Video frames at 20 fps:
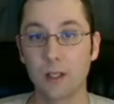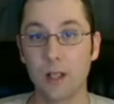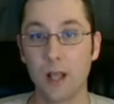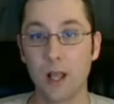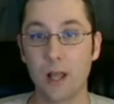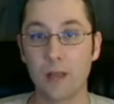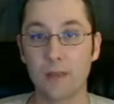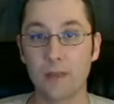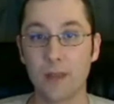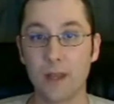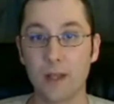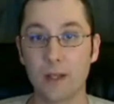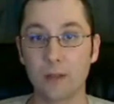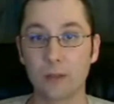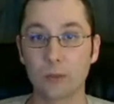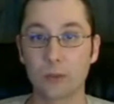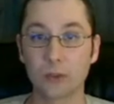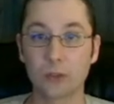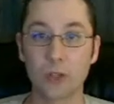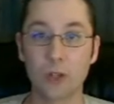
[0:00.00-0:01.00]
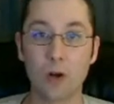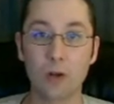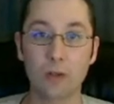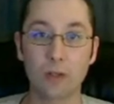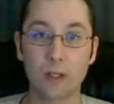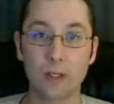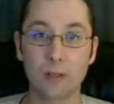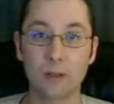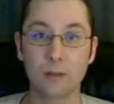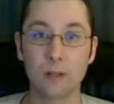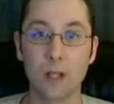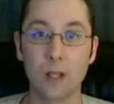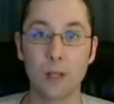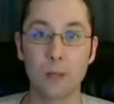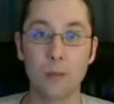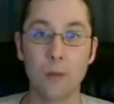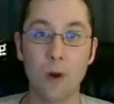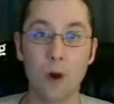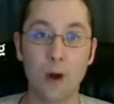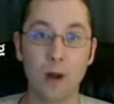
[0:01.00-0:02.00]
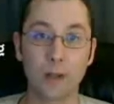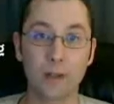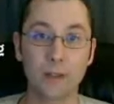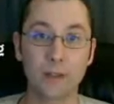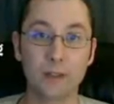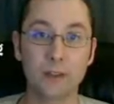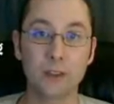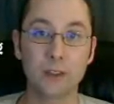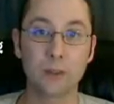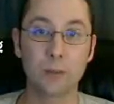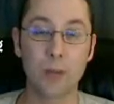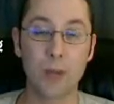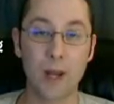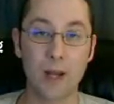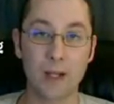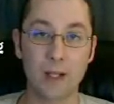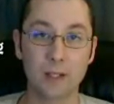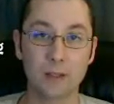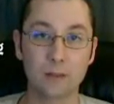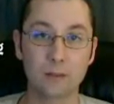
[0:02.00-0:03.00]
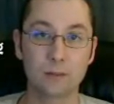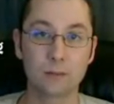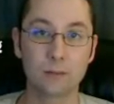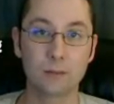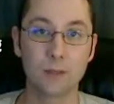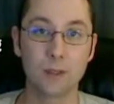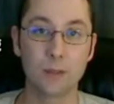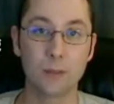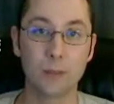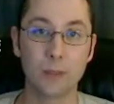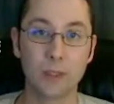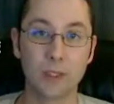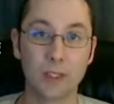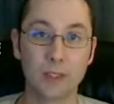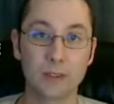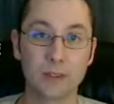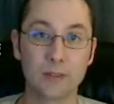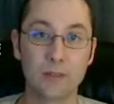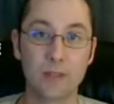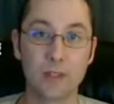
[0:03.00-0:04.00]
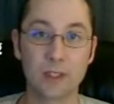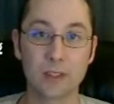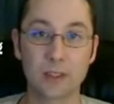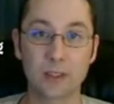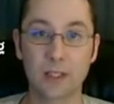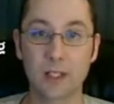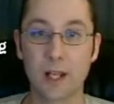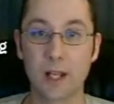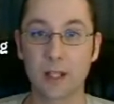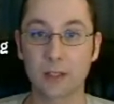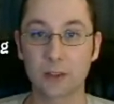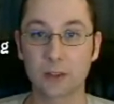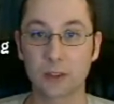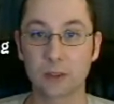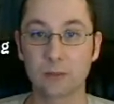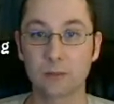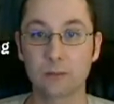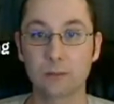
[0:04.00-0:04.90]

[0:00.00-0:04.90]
and they result in bondage and pain because of this connection.